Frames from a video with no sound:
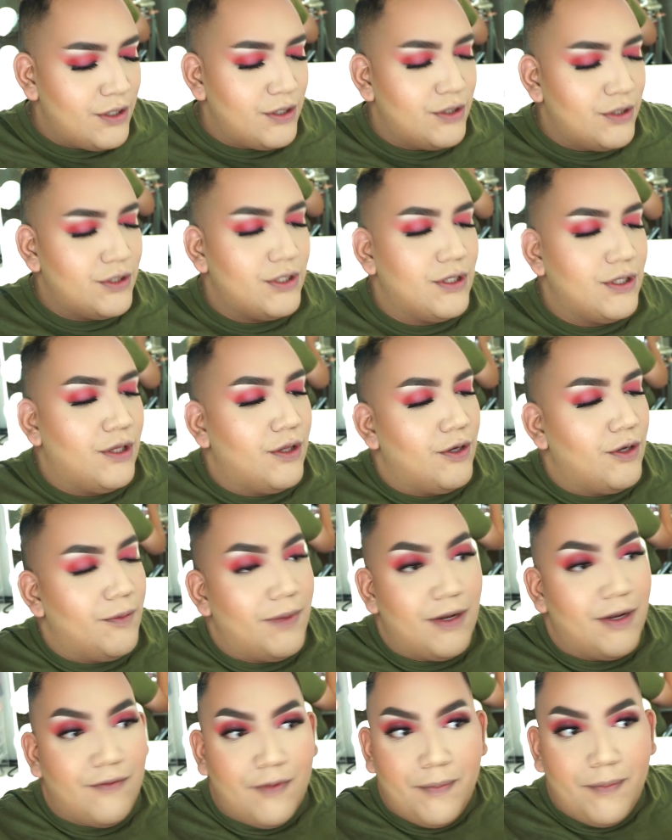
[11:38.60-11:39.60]
She's a little
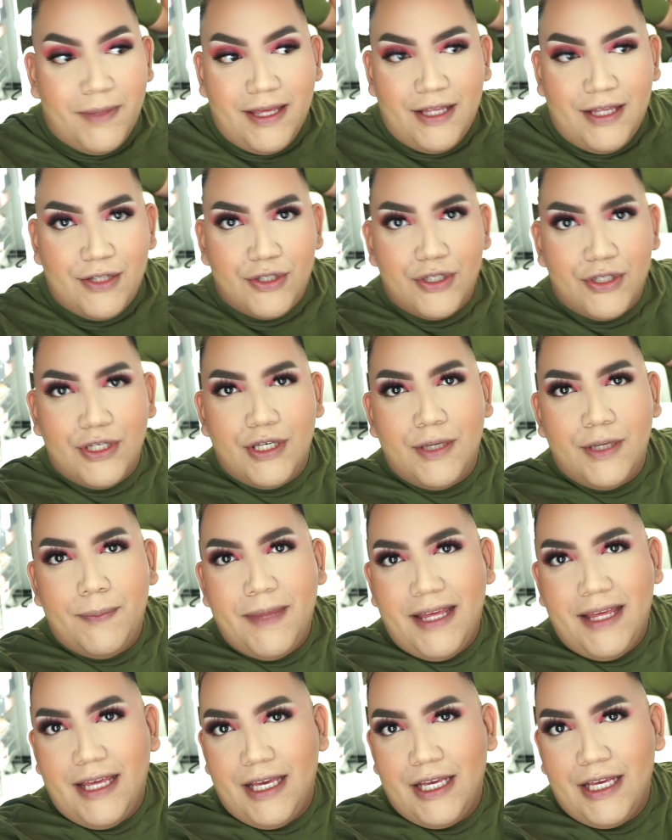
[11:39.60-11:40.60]
bit of a
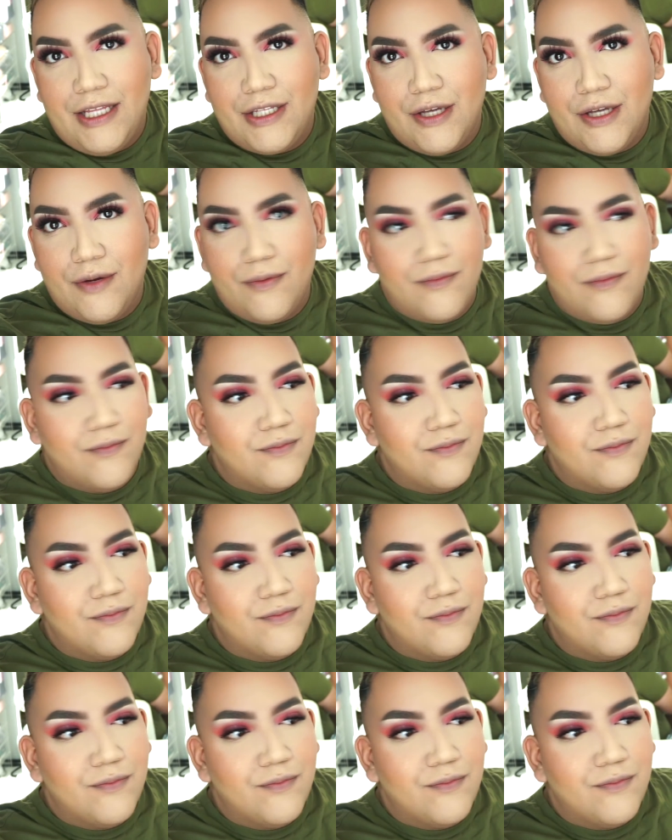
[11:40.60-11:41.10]
pinky tone.